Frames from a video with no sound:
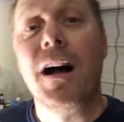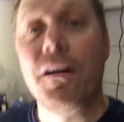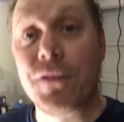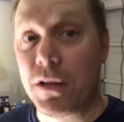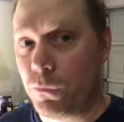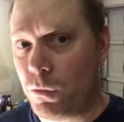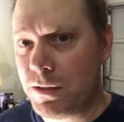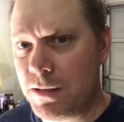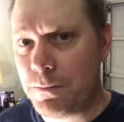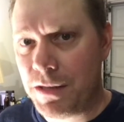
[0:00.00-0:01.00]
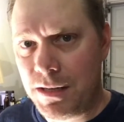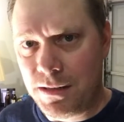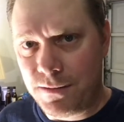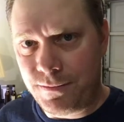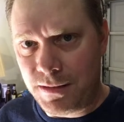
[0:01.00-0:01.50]
of the Unwanted
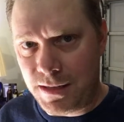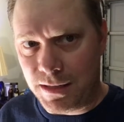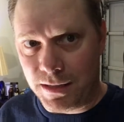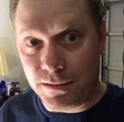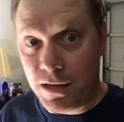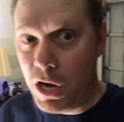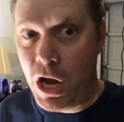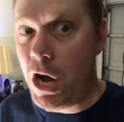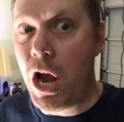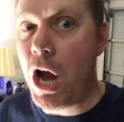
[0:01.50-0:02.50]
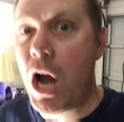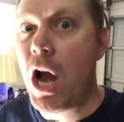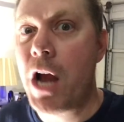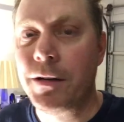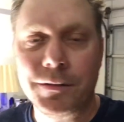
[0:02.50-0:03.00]
Mind of Lenny.
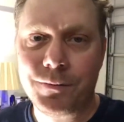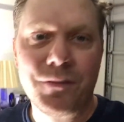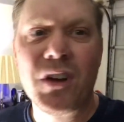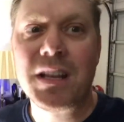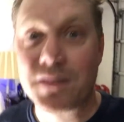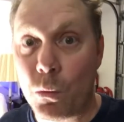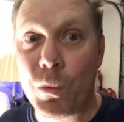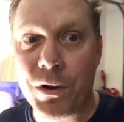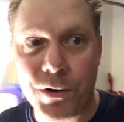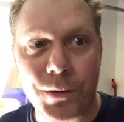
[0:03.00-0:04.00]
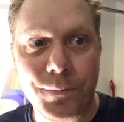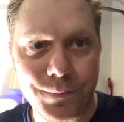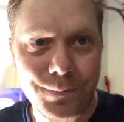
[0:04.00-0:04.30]
Frank is a weirdo.